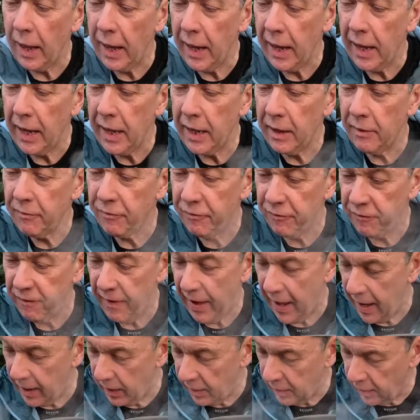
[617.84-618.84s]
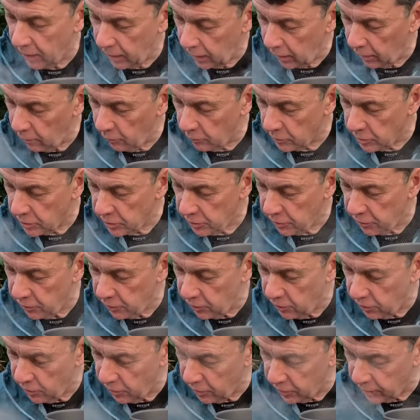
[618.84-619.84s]
a fairly close
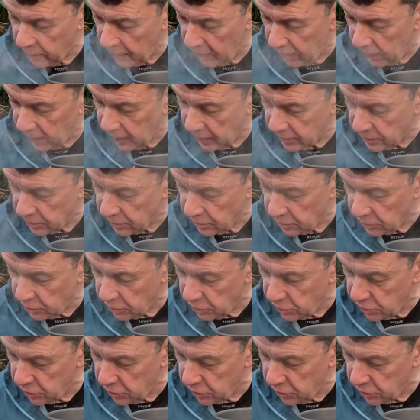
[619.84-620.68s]
third at